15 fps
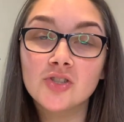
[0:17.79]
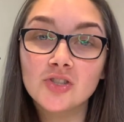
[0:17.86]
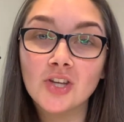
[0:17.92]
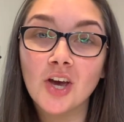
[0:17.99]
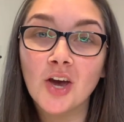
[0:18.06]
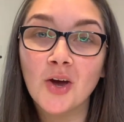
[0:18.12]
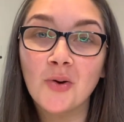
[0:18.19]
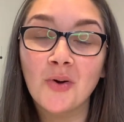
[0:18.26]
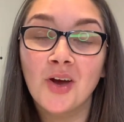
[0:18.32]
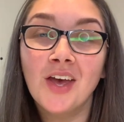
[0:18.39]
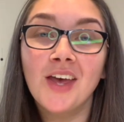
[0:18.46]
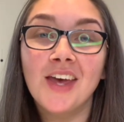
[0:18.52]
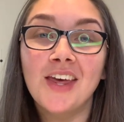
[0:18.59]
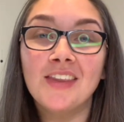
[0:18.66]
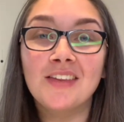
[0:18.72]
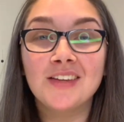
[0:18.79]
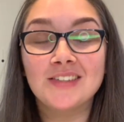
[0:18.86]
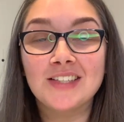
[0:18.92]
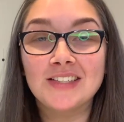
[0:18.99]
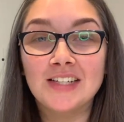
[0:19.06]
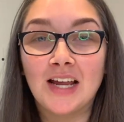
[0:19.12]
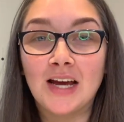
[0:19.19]
So this
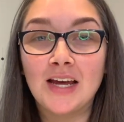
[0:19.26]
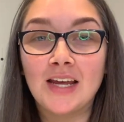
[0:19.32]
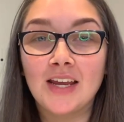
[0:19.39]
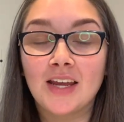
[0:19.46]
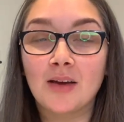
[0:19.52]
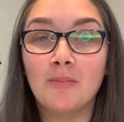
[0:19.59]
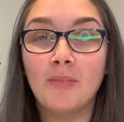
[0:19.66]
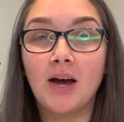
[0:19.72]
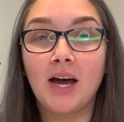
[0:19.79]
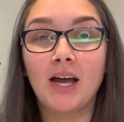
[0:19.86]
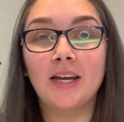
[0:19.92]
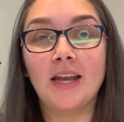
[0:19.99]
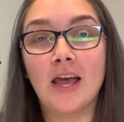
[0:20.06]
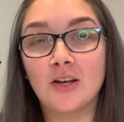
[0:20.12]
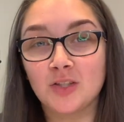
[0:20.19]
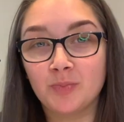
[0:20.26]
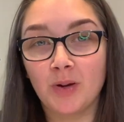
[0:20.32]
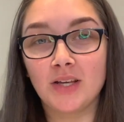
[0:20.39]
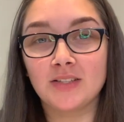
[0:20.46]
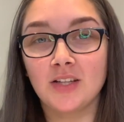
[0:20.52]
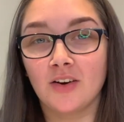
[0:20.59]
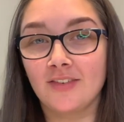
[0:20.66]
is like my nail
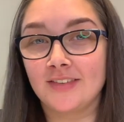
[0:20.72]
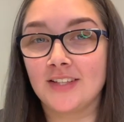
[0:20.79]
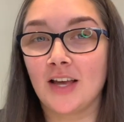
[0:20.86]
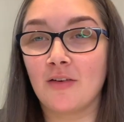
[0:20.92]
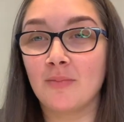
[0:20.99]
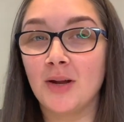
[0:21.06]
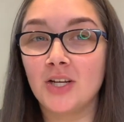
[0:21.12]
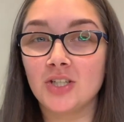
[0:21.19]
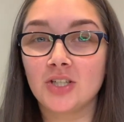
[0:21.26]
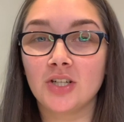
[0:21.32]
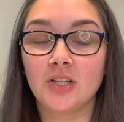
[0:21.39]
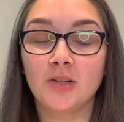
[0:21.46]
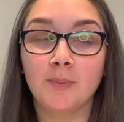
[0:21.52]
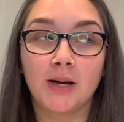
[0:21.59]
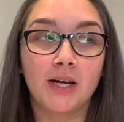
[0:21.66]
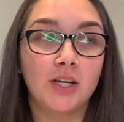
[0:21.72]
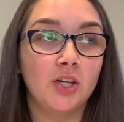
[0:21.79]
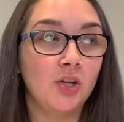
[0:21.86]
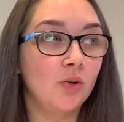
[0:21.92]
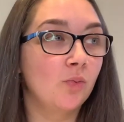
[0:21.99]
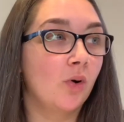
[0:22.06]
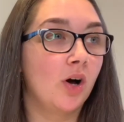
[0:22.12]
space that obviously I've mentioned, my
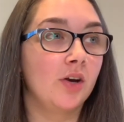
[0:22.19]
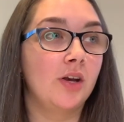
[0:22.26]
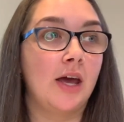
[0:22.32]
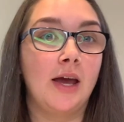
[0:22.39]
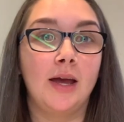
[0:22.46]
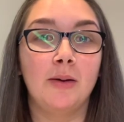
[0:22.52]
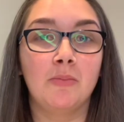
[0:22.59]
new one,